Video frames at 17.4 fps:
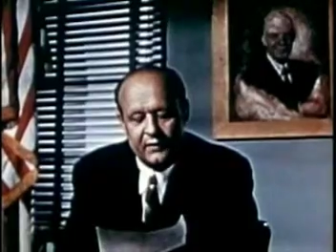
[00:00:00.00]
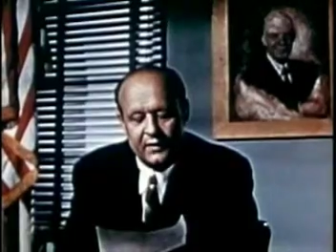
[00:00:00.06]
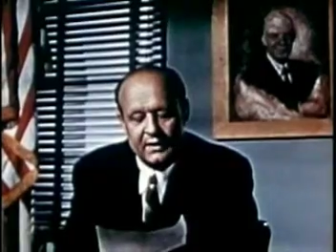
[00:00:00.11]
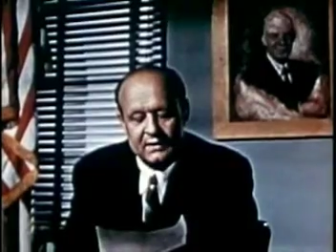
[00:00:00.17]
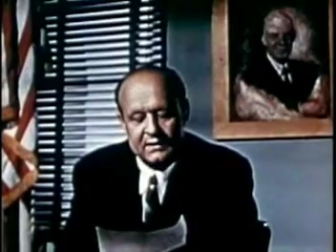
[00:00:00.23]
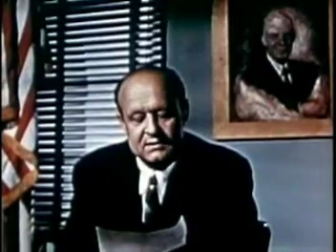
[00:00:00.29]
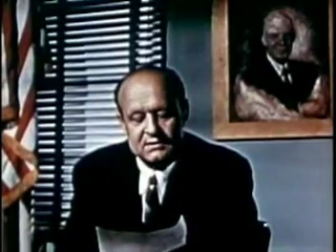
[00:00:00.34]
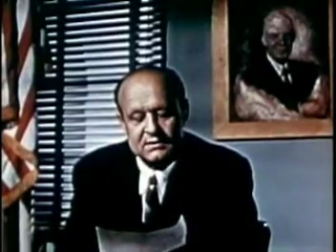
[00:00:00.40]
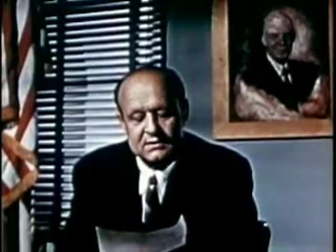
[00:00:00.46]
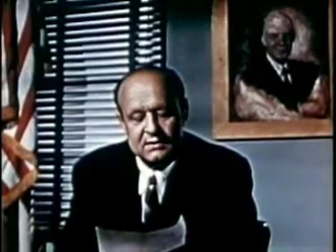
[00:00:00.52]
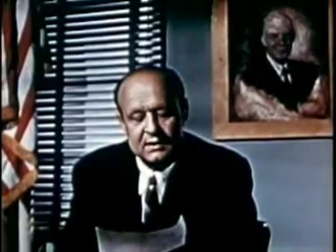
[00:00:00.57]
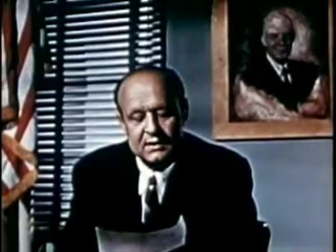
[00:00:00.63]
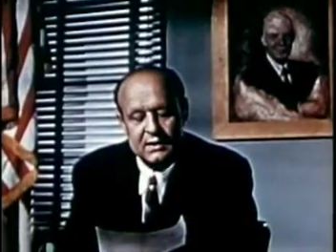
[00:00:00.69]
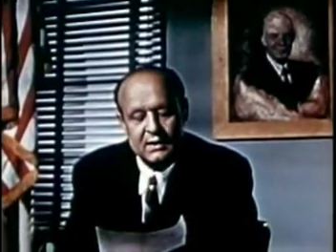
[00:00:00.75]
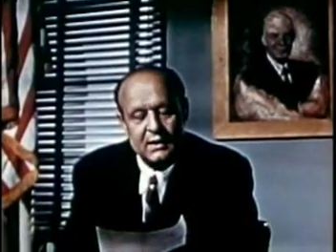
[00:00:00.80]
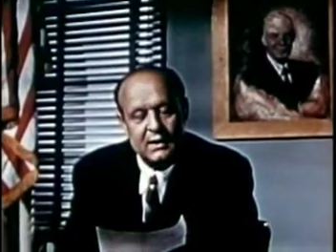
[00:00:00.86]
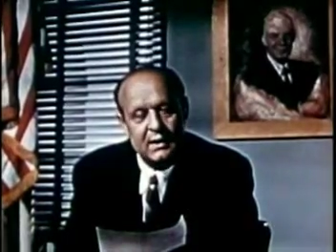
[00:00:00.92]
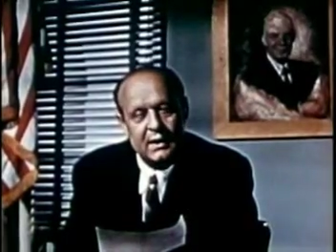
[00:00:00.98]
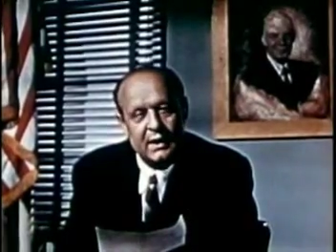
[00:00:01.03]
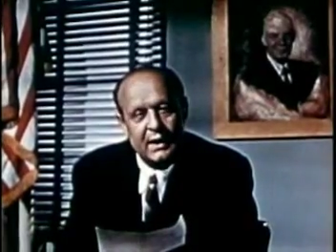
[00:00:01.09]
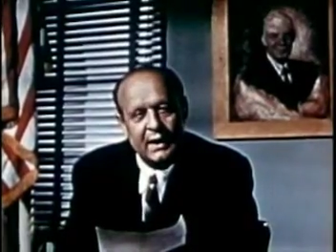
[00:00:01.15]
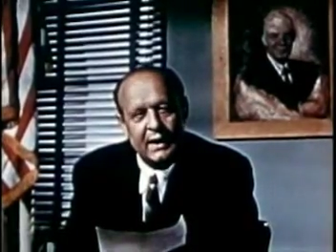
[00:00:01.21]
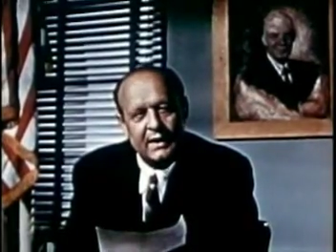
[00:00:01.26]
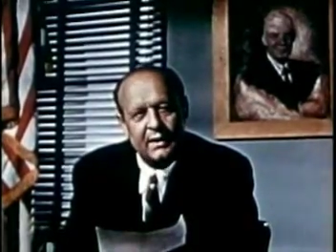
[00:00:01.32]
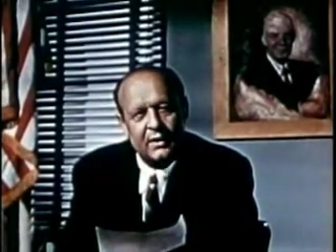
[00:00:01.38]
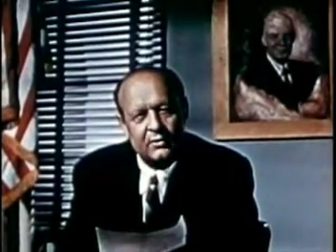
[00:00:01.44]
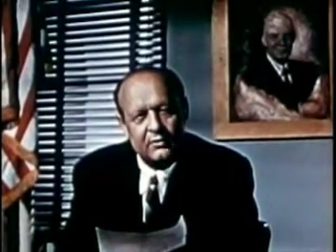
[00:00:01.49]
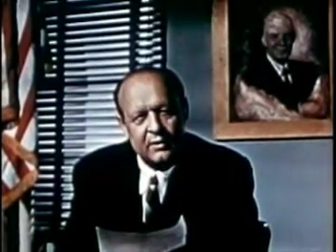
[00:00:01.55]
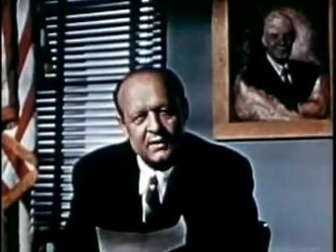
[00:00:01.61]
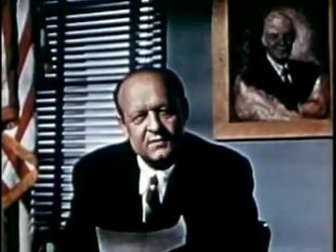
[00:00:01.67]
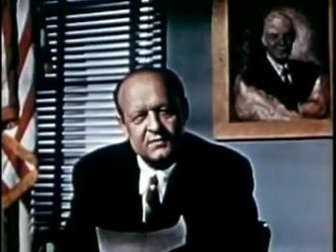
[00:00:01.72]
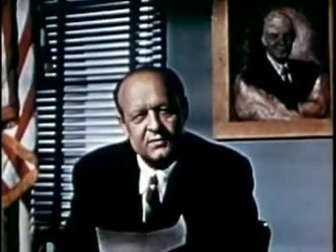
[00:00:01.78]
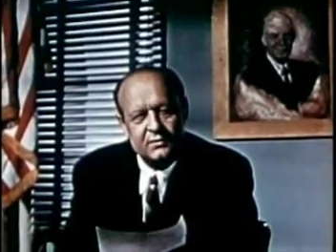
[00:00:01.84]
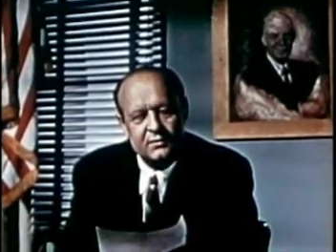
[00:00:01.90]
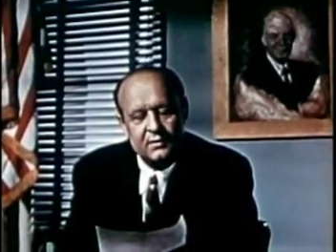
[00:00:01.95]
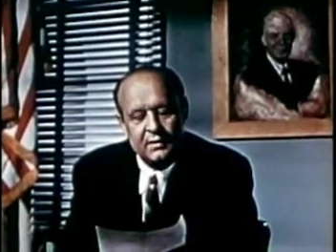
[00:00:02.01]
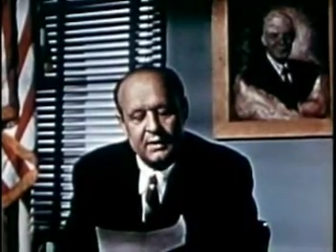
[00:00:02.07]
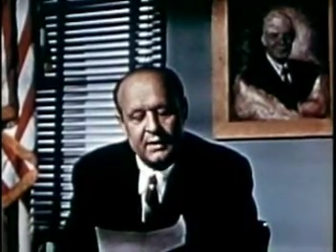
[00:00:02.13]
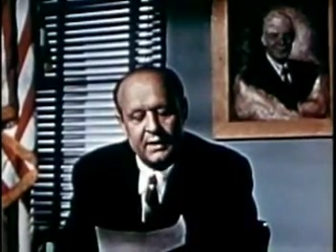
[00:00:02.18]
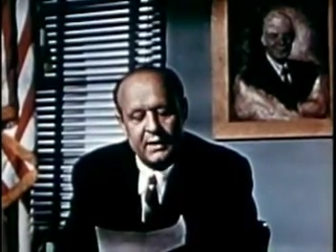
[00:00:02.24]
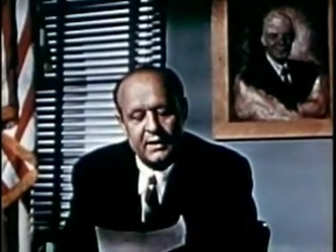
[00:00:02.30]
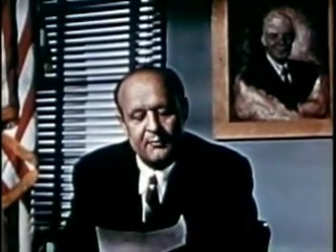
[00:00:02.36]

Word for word: defense, an aggressor